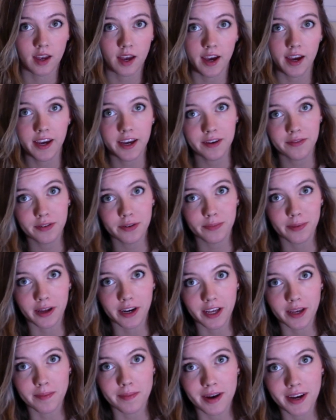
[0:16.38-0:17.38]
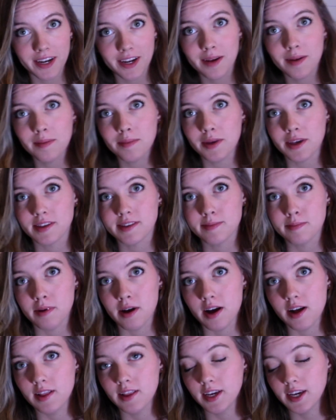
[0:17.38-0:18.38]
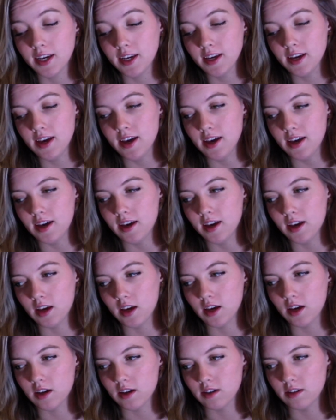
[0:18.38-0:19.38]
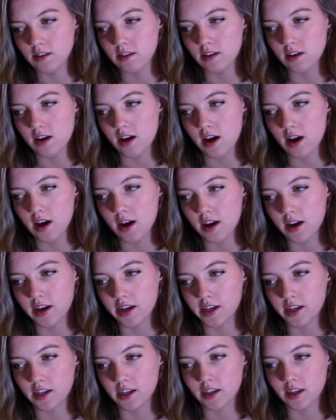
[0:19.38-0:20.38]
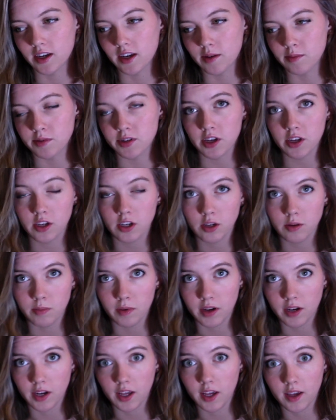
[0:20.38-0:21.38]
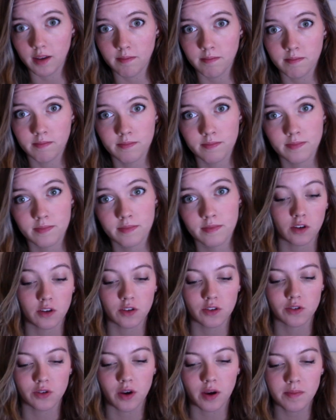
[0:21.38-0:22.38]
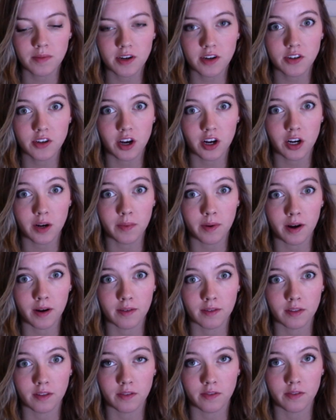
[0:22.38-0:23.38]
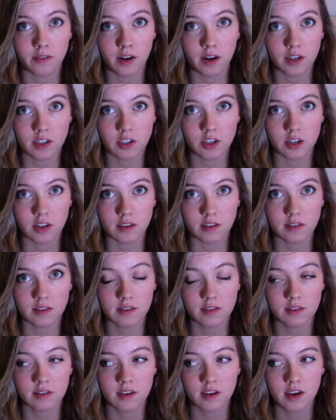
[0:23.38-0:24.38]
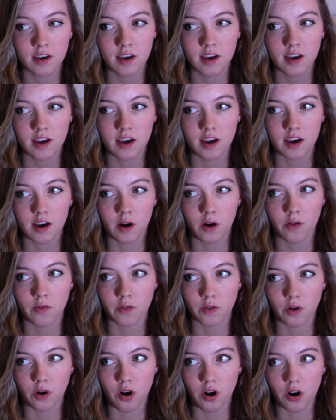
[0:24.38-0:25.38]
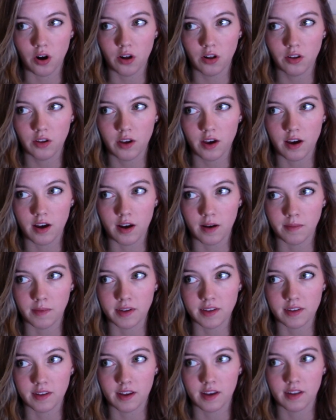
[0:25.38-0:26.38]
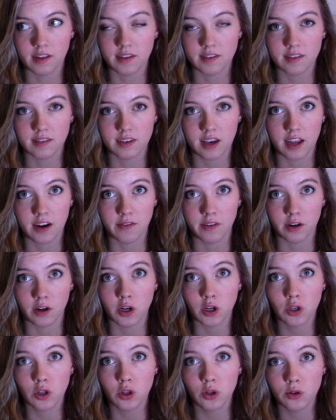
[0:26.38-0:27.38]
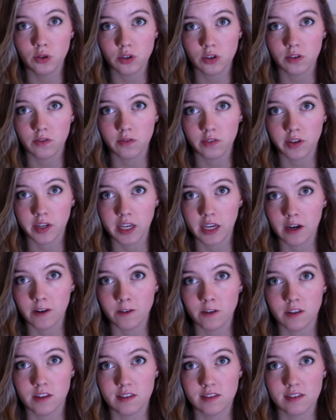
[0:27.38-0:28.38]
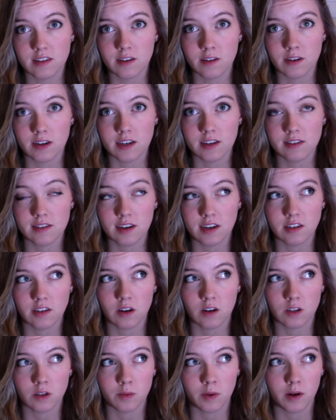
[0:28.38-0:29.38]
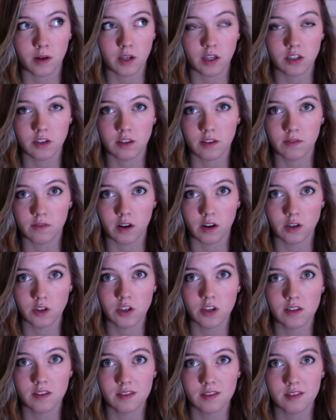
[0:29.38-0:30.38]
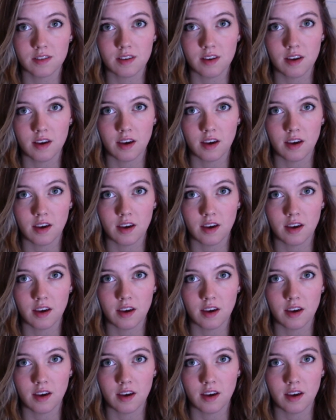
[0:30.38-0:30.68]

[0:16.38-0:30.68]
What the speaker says: Hi everybody, my name is Molly, and I am telling you my name. So I'm going to talk about the functions overall, and this is kind of a conclusion video to the series. I talked about each of the functions